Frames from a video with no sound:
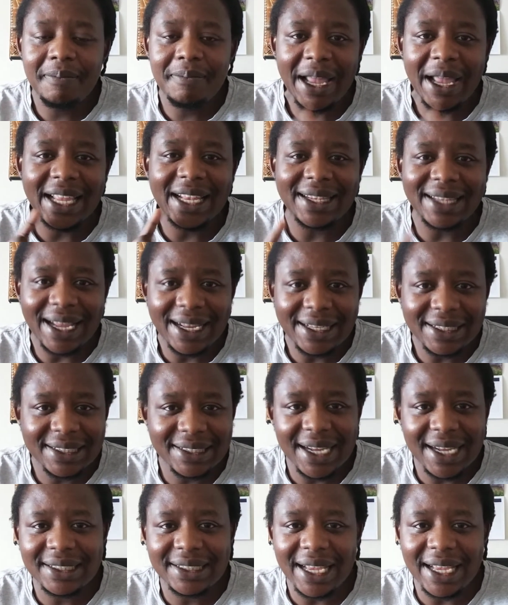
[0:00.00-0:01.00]
back in
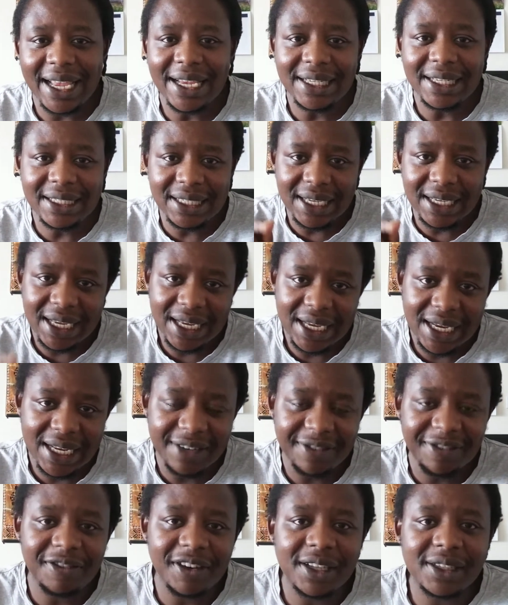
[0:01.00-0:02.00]
1998
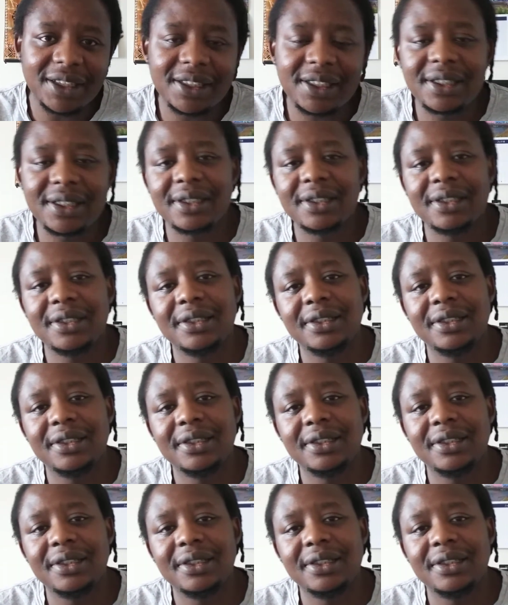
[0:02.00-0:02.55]
in France.